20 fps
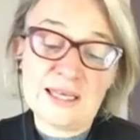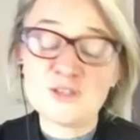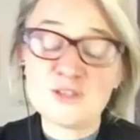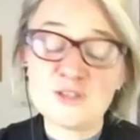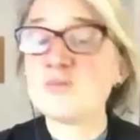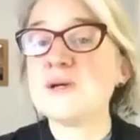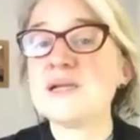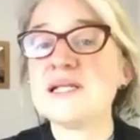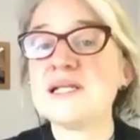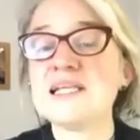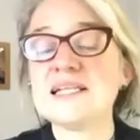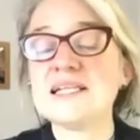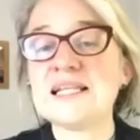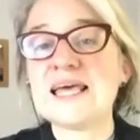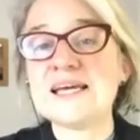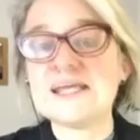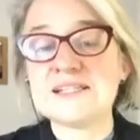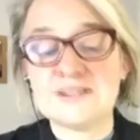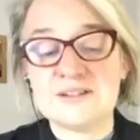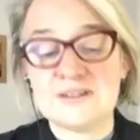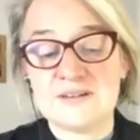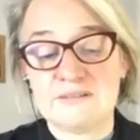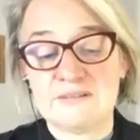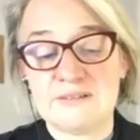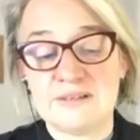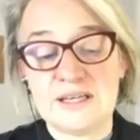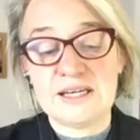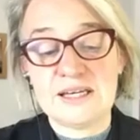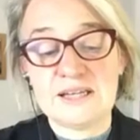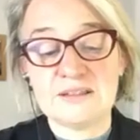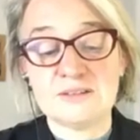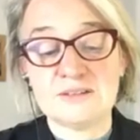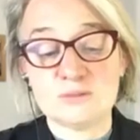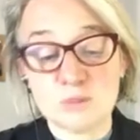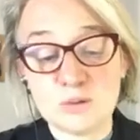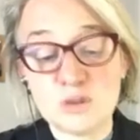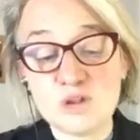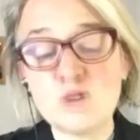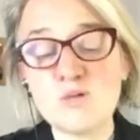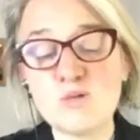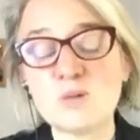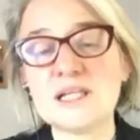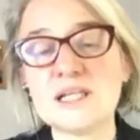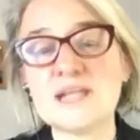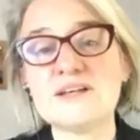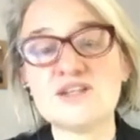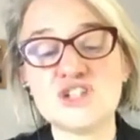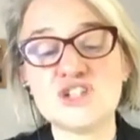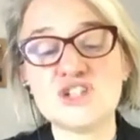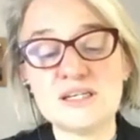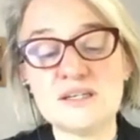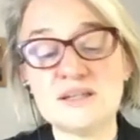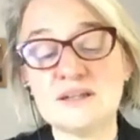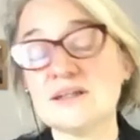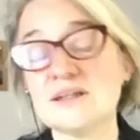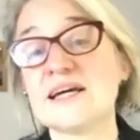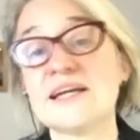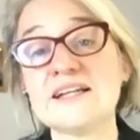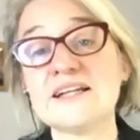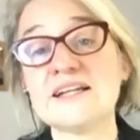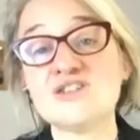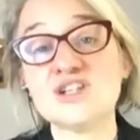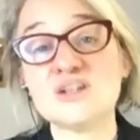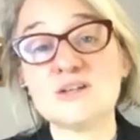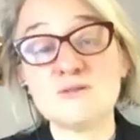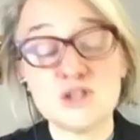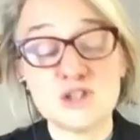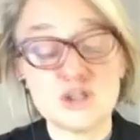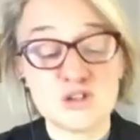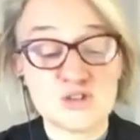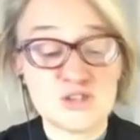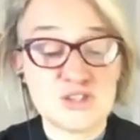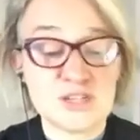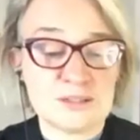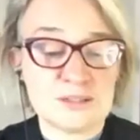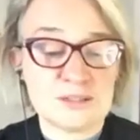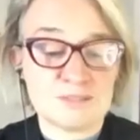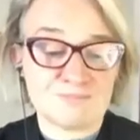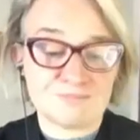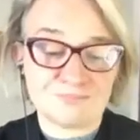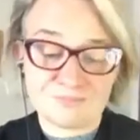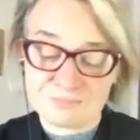It's really led in renewable energy and energy efficiency.